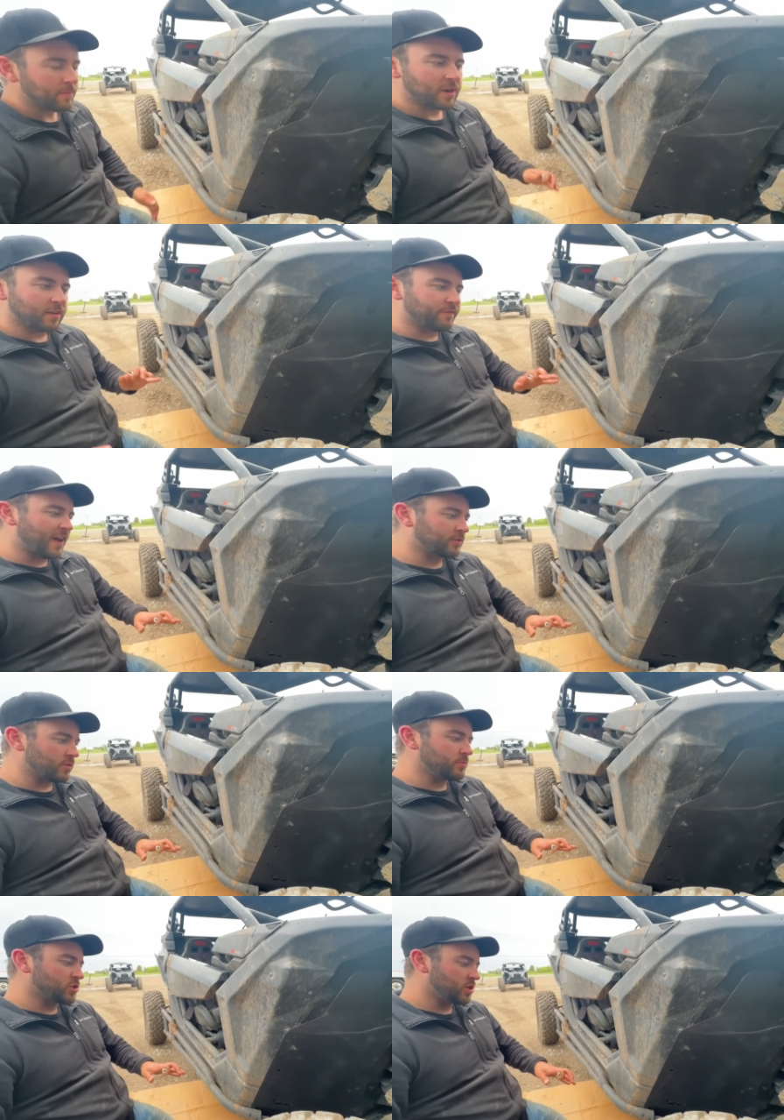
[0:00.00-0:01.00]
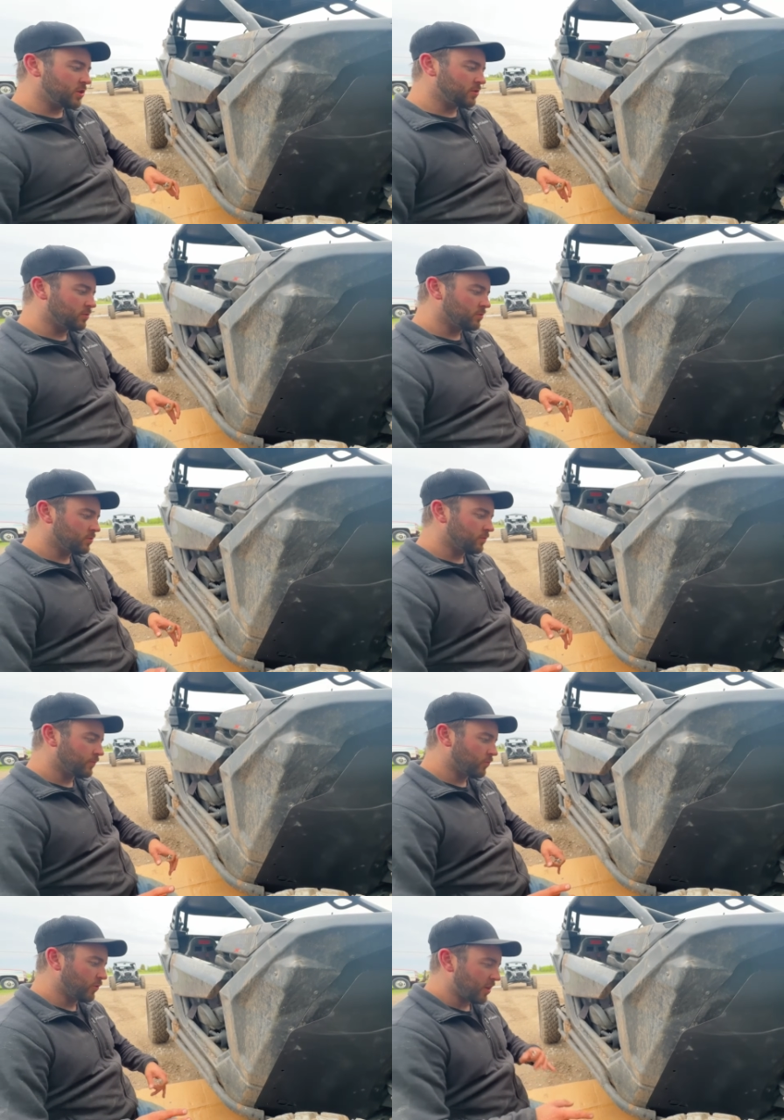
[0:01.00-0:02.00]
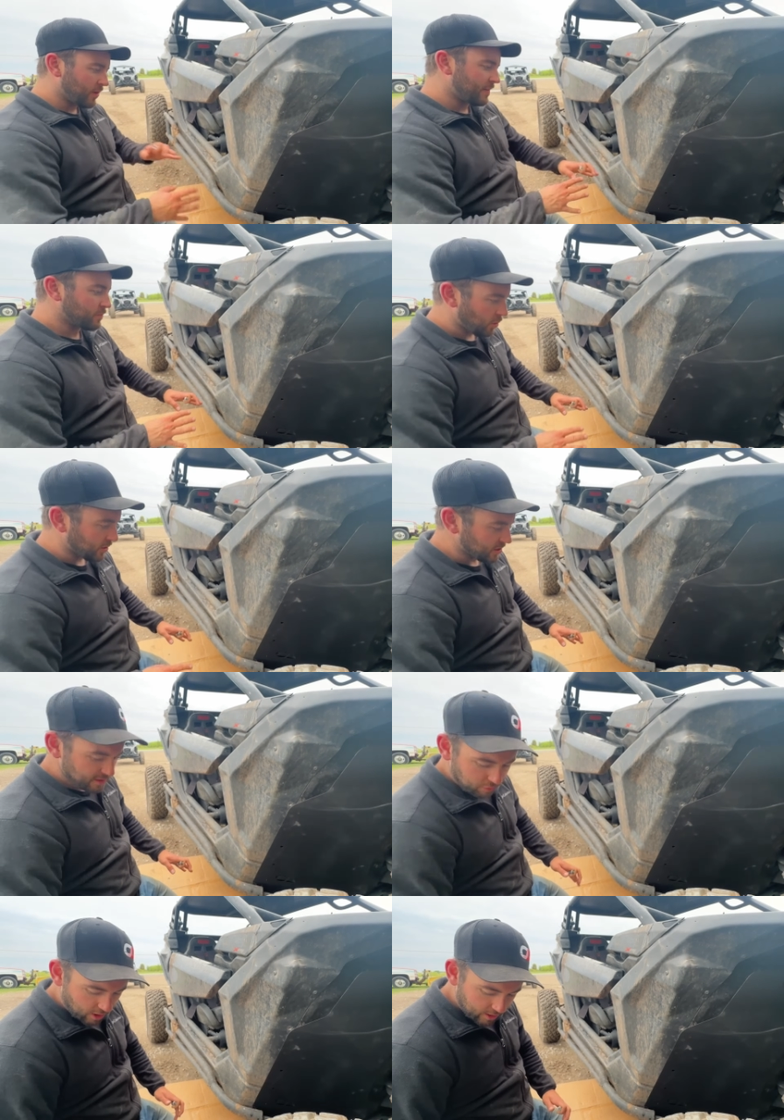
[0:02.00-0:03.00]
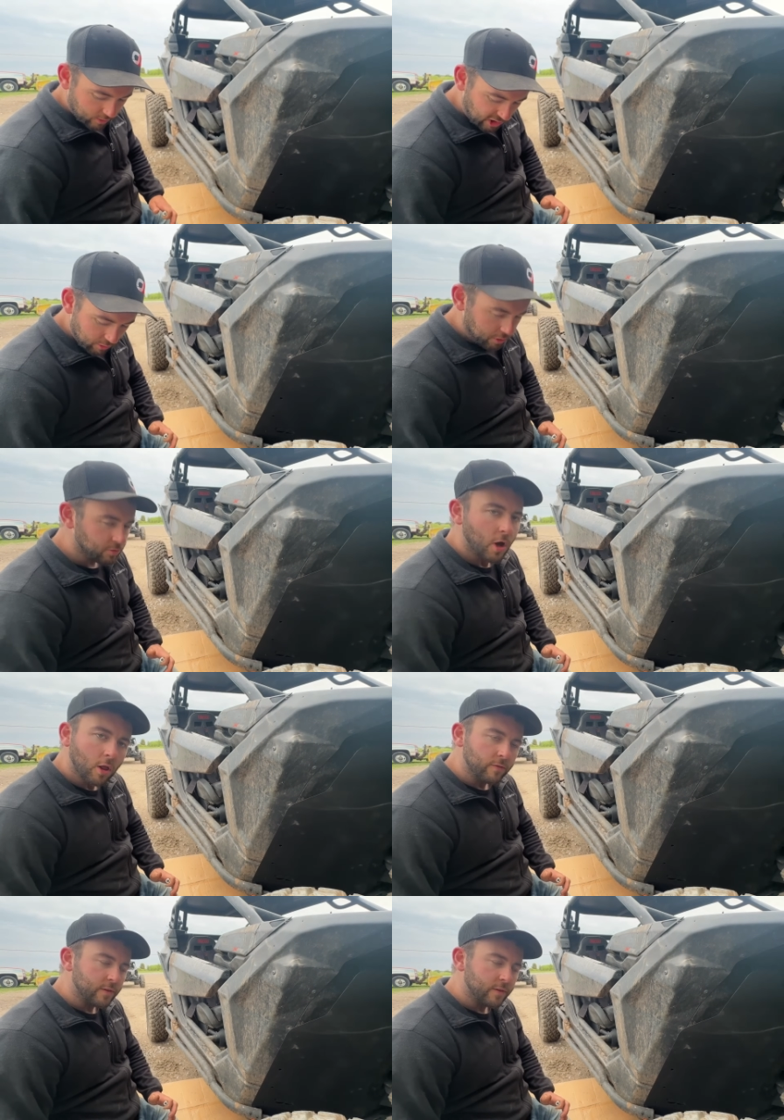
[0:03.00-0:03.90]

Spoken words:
But on a factory machine without aftermarket skid plate, you would use all of